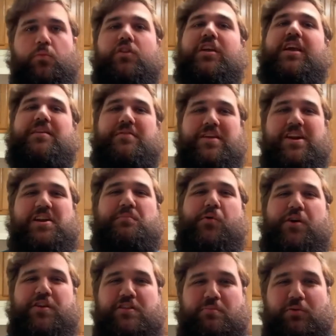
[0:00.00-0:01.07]
If at any point
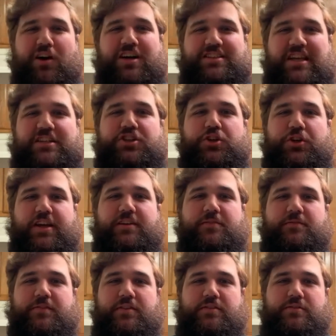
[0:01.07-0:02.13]
in the process you get
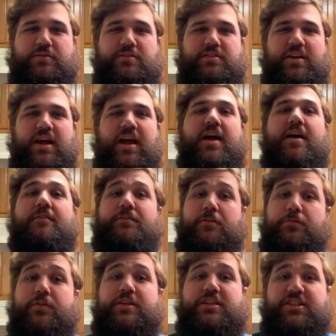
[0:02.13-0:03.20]
confused, feel
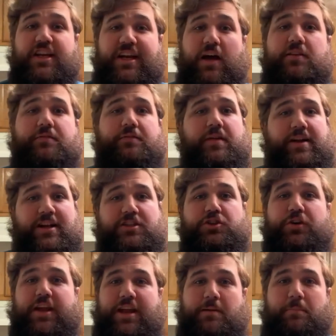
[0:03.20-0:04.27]
free to check out the financial
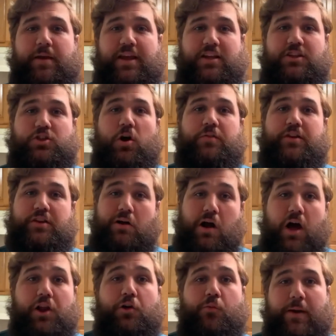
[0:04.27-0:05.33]
aid page on the
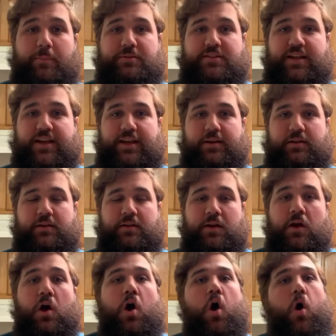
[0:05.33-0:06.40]
Delgado website.
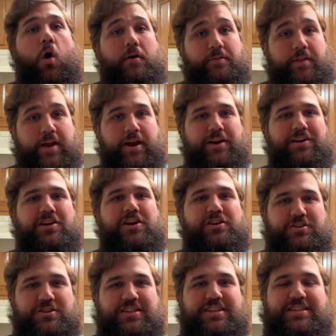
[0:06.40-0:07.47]
On there, you'll
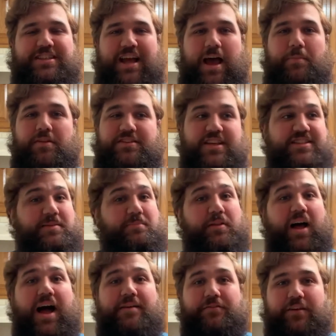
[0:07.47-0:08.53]
see a tab that says
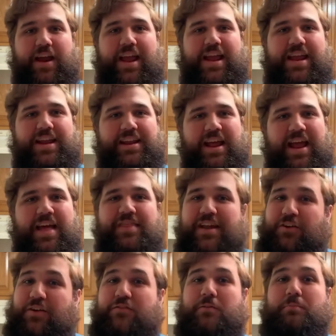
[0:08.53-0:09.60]
Apply for Aid that'll
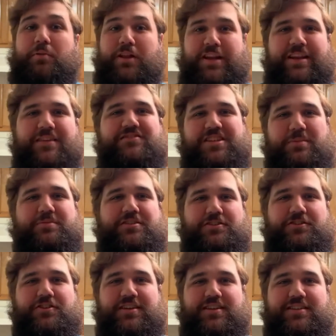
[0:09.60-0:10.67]
give you plenty of tips and
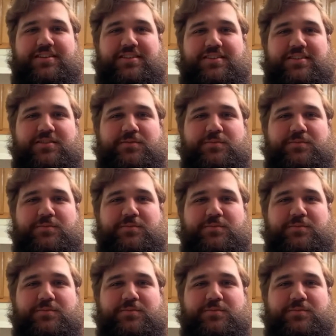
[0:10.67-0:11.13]
tricks.